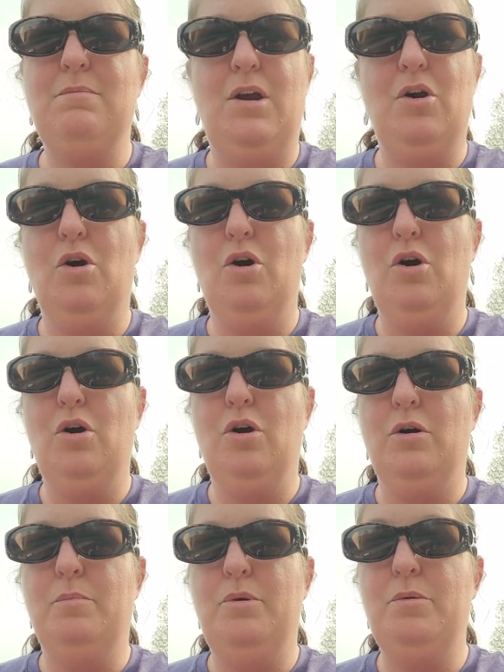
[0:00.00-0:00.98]
me
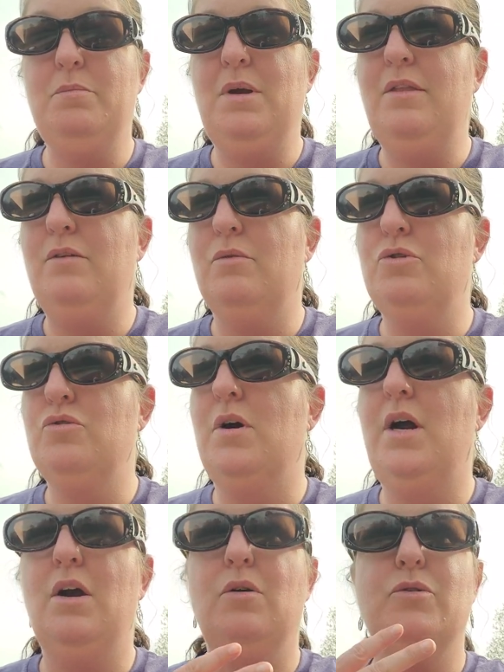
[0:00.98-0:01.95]
or putting me through
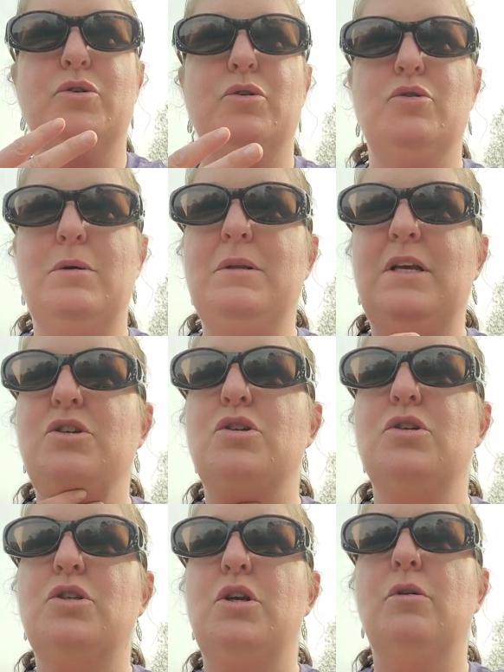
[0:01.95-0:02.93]
trials or
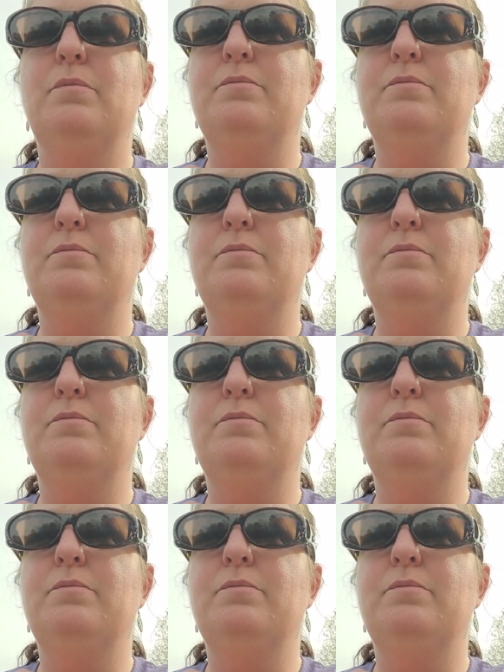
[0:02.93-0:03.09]
tribulations,